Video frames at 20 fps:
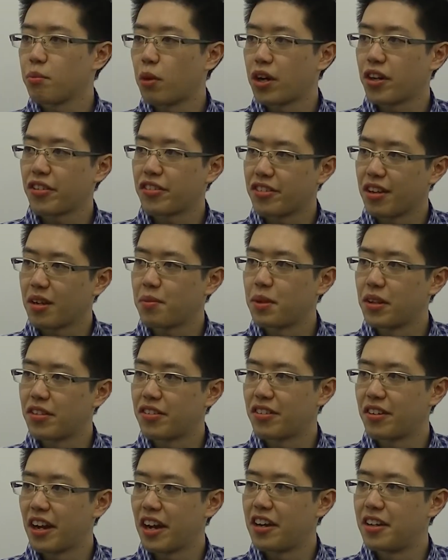market
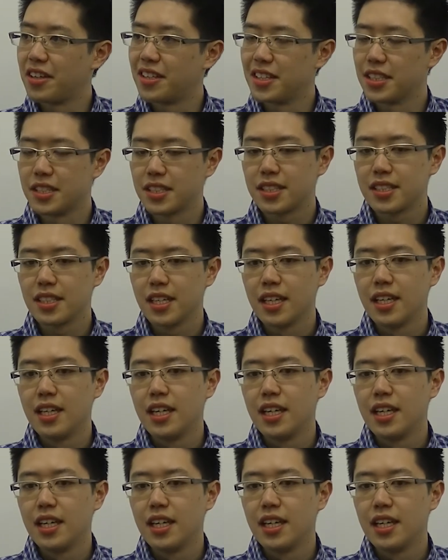segments and areas,